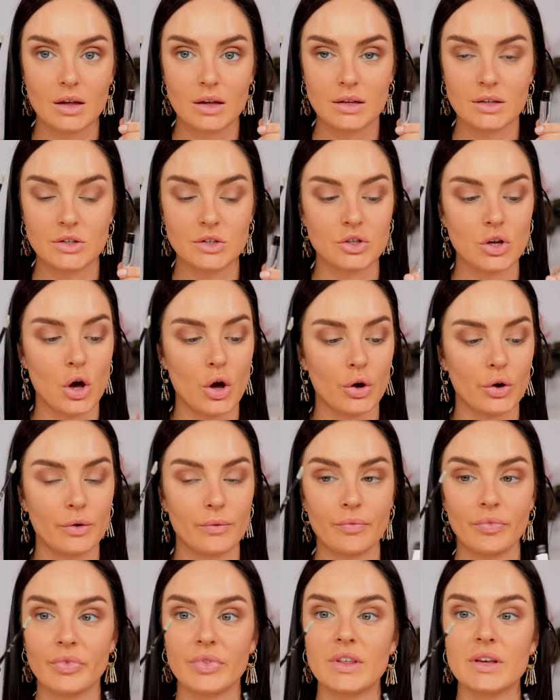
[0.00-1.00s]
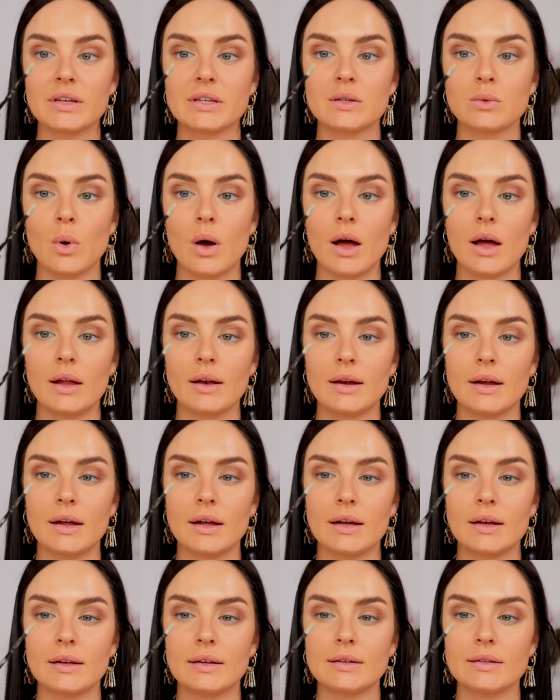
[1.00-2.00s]
So this one
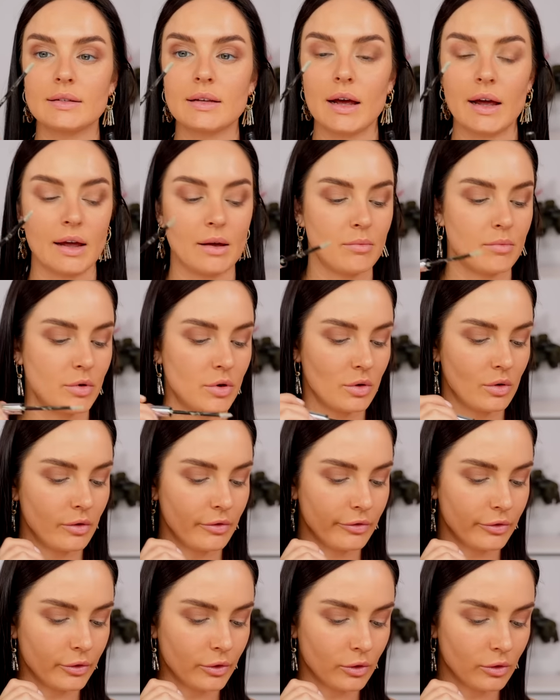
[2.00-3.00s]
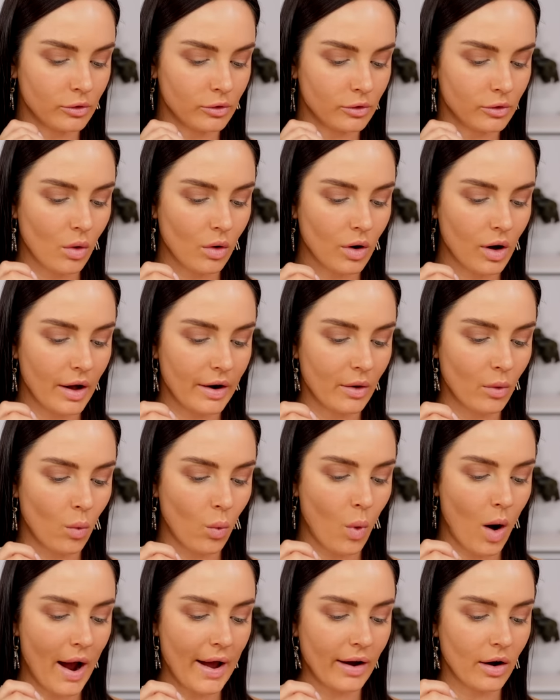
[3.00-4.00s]
is a beautiful kind of
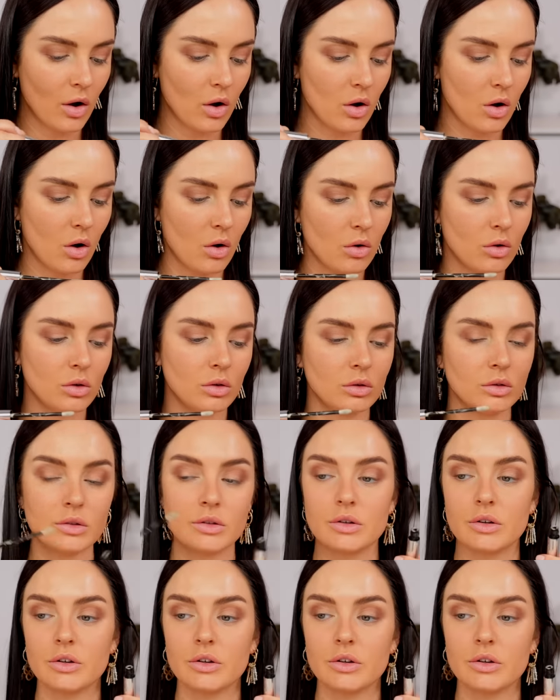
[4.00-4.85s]
white gold